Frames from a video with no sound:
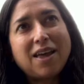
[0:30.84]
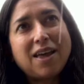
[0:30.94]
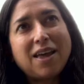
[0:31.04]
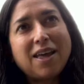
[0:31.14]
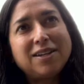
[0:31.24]

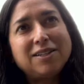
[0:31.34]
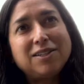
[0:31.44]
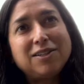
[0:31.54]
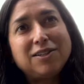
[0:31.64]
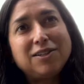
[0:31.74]

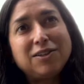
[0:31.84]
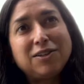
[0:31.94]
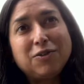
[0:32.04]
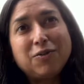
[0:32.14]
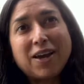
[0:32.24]
and
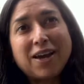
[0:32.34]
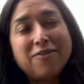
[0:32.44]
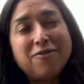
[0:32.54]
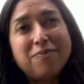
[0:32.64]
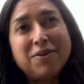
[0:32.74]
you
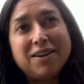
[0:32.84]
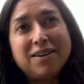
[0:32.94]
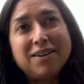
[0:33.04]
have been in